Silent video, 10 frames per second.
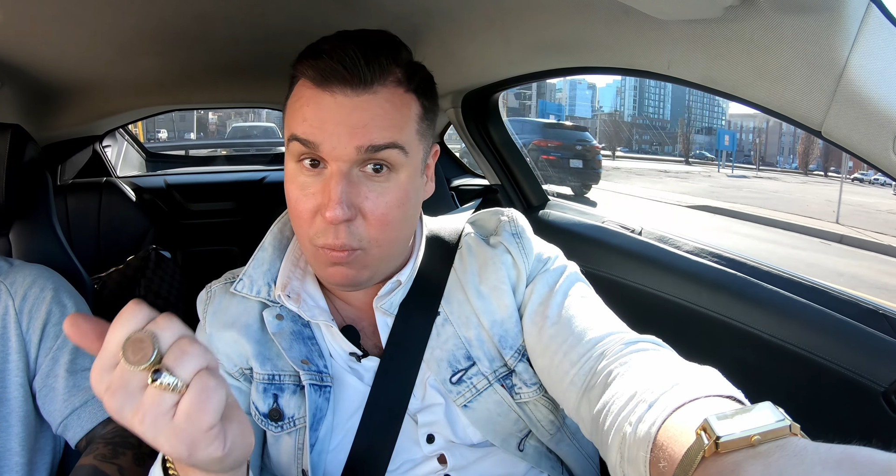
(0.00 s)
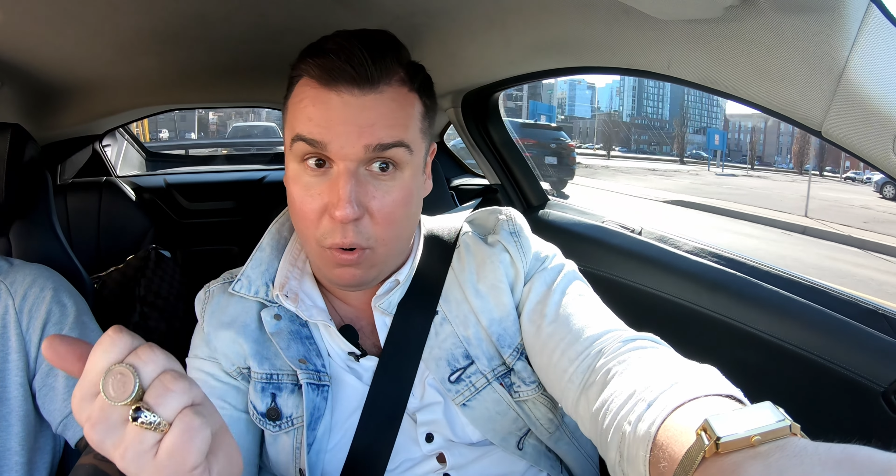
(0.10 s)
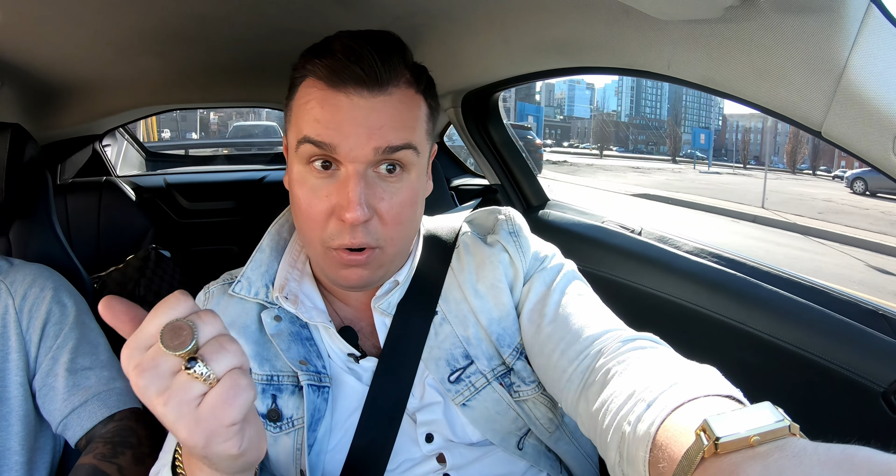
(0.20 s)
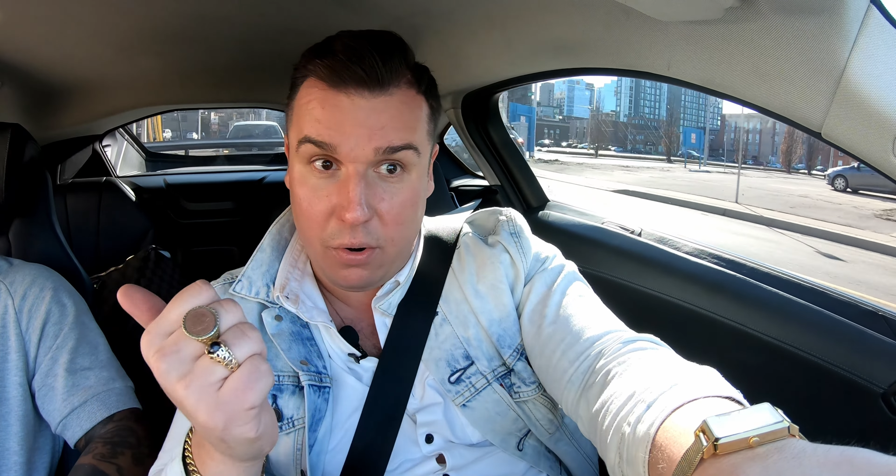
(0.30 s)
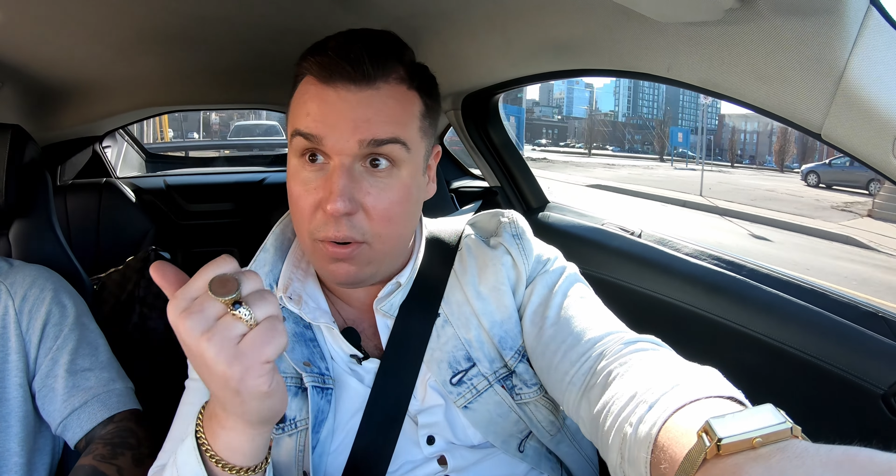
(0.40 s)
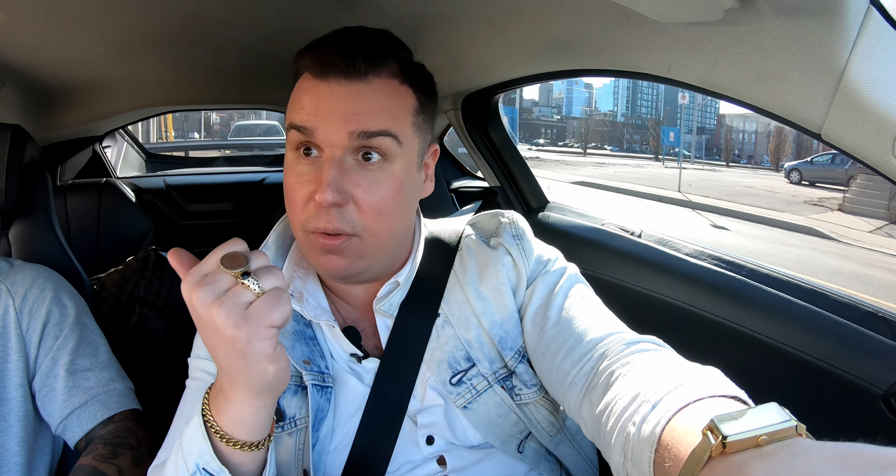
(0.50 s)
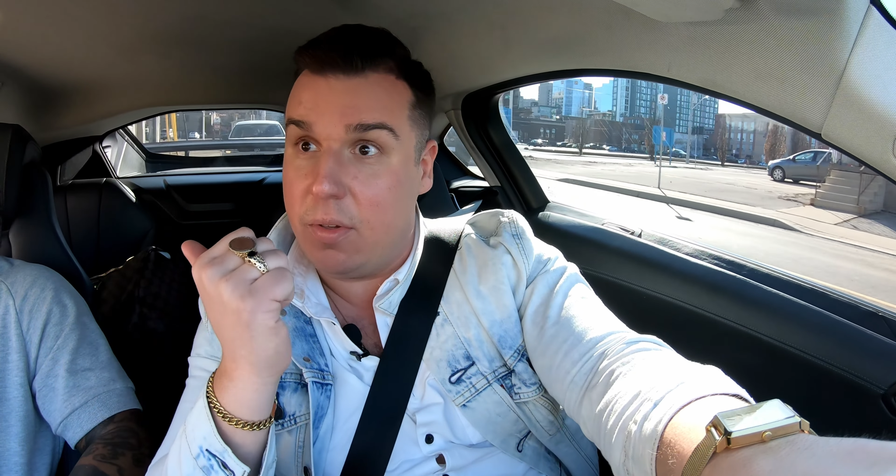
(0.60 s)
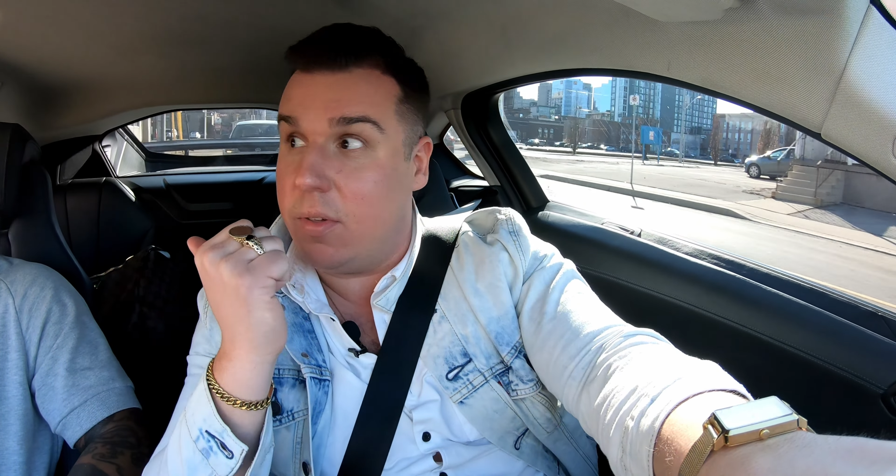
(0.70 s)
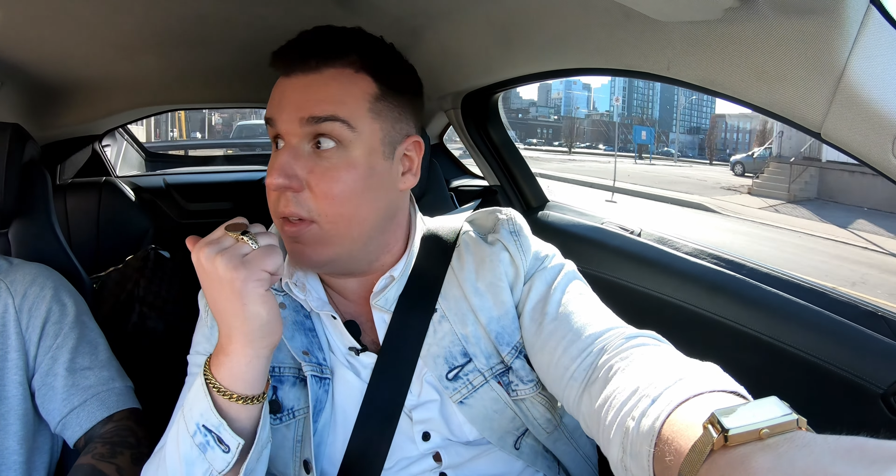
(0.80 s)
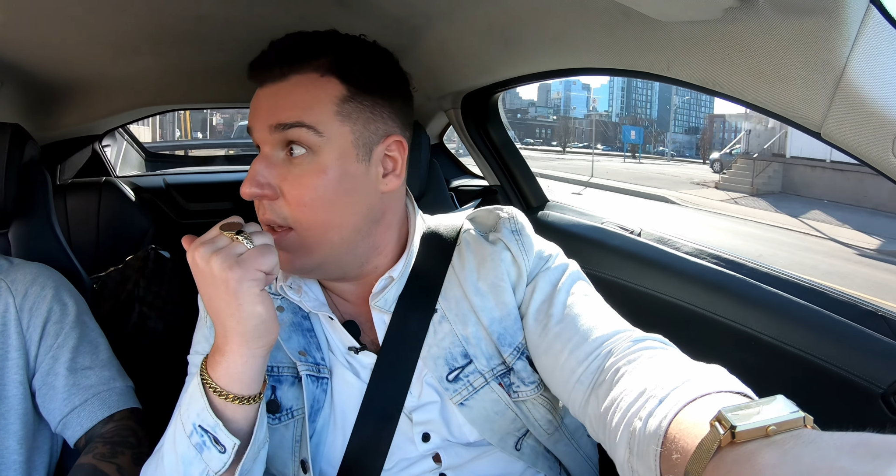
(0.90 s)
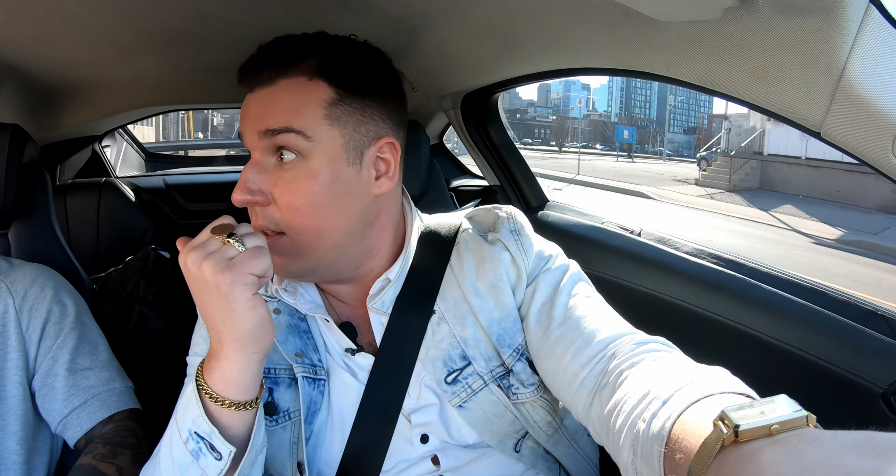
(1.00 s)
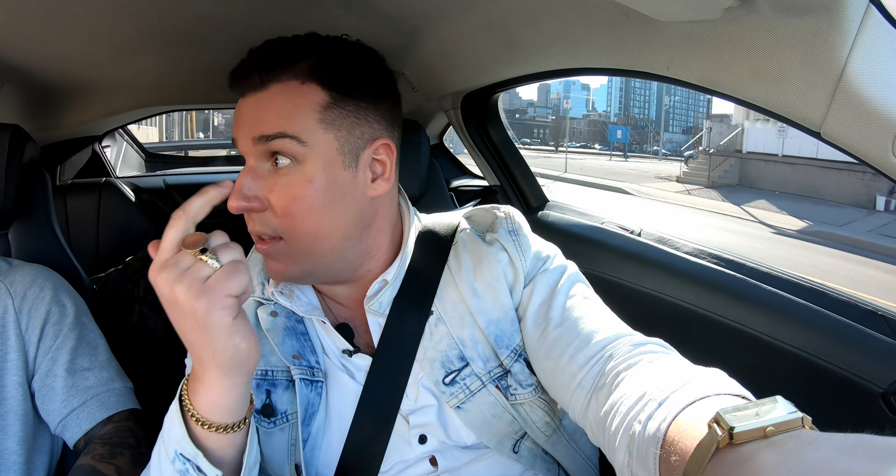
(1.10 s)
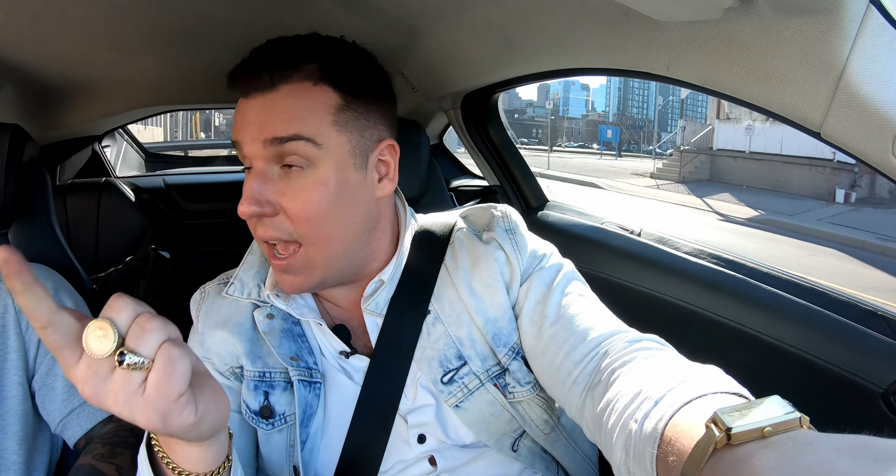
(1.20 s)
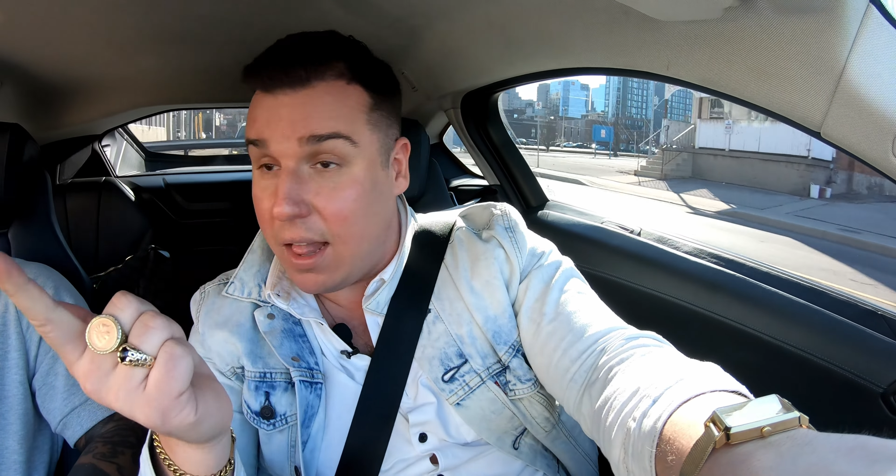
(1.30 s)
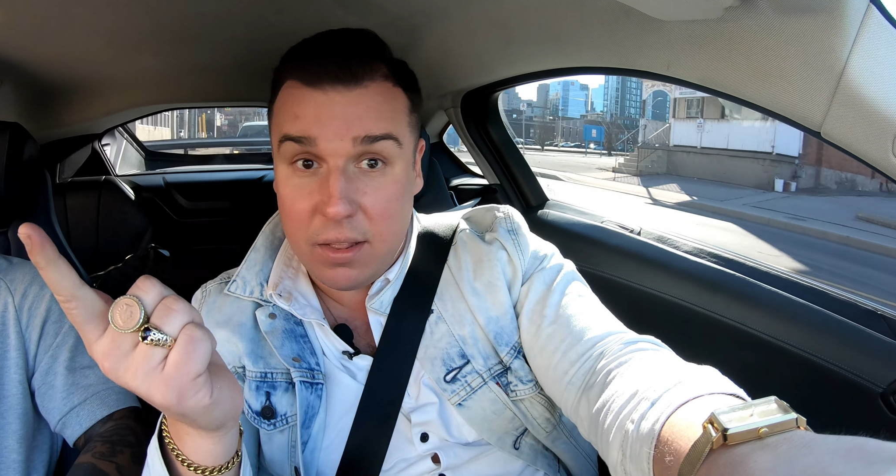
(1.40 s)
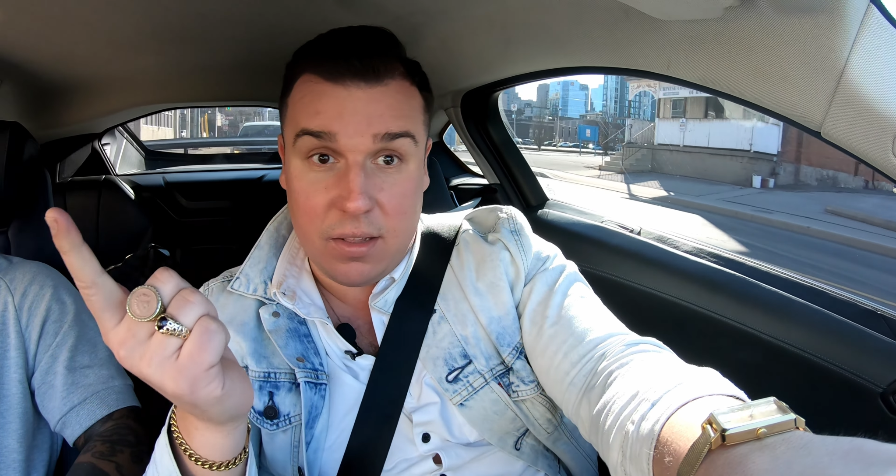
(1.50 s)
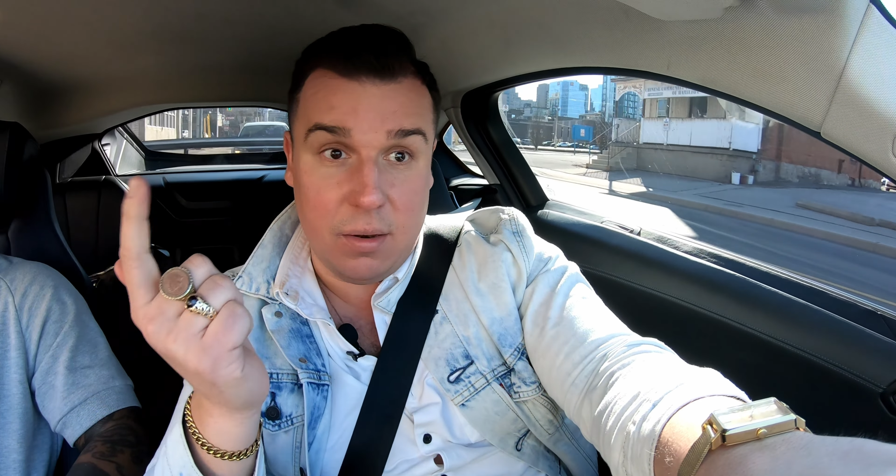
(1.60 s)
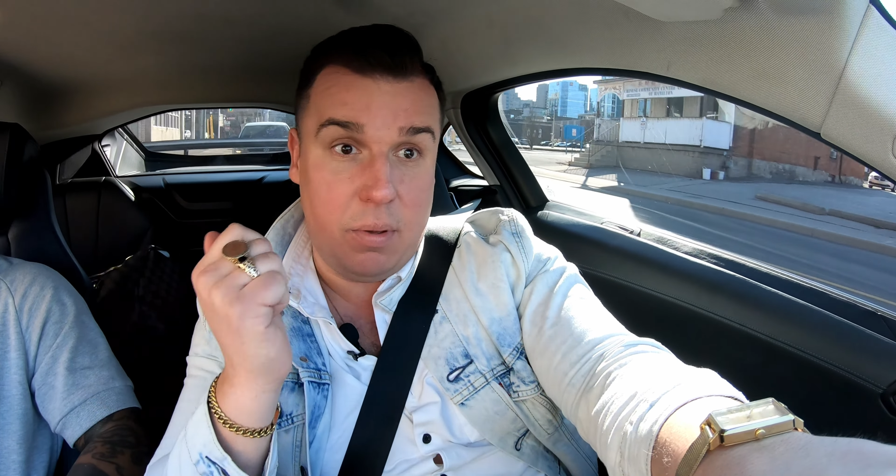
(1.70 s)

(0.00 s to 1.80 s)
workers, talented